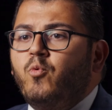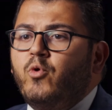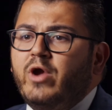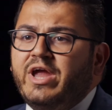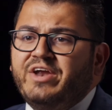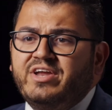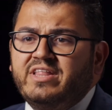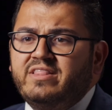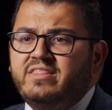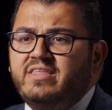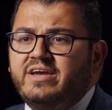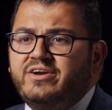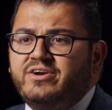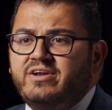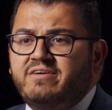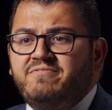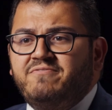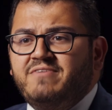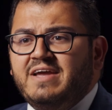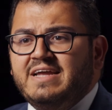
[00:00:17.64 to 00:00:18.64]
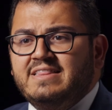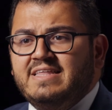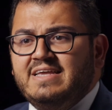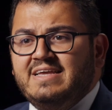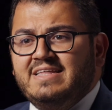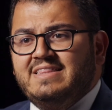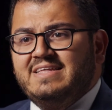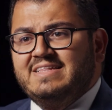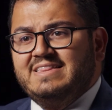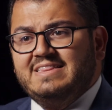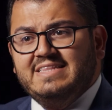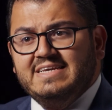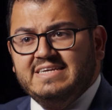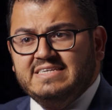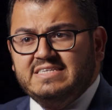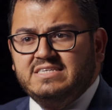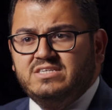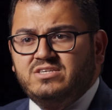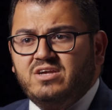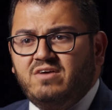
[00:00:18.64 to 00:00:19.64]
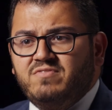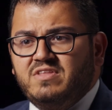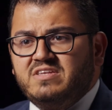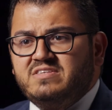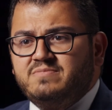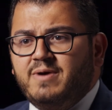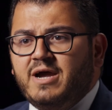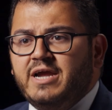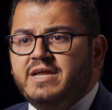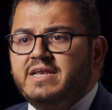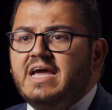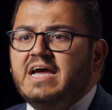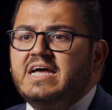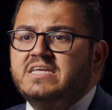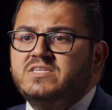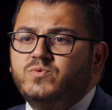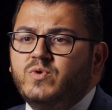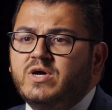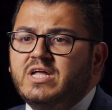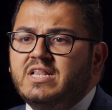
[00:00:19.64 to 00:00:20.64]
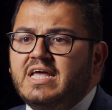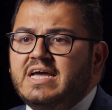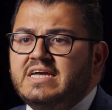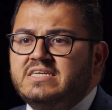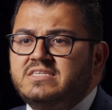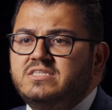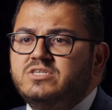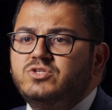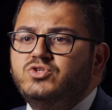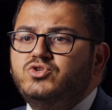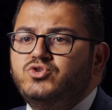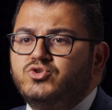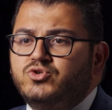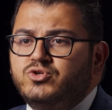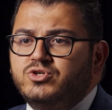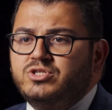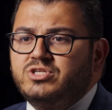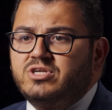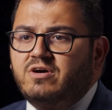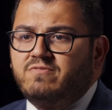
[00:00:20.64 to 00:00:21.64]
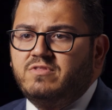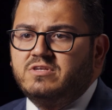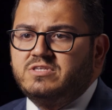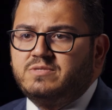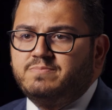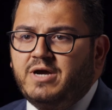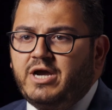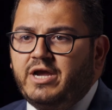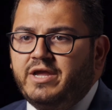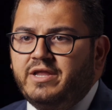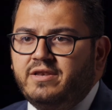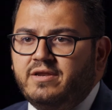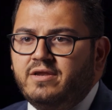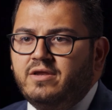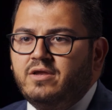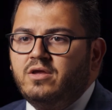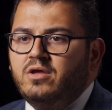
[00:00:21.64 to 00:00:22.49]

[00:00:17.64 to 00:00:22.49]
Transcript: wear and tear affecting the discs of the spine as well as the joints of the spine.